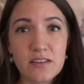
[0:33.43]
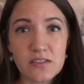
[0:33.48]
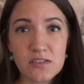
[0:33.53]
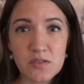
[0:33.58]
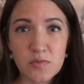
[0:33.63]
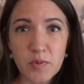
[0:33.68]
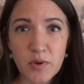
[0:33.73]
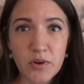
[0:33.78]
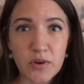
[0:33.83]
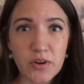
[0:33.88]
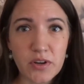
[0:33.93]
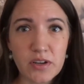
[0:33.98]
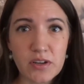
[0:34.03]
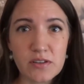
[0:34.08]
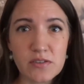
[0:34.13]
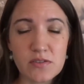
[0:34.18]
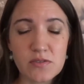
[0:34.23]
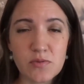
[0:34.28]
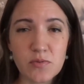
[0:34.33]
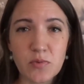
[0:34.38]

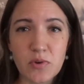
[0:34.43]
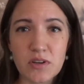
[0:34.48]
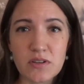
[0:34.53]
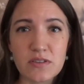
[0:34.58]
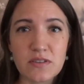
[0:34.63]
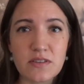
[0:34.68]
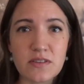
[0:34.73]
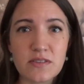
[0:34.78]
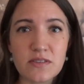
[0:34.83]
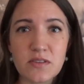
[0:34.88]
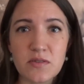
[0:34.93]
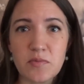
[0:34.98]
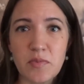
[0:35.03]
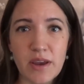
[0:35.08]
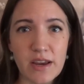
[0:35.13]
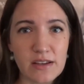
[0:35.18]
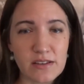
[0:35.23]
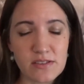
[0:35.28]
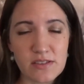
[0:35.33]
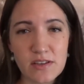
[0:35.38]
experience wasn't
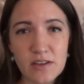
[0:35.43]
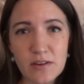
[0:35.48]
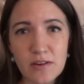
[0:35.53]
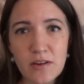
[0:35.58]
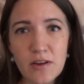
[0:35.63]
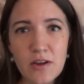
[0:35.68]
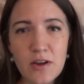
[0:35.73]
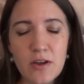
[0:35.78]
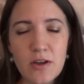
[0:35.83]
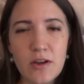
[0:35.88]
amazing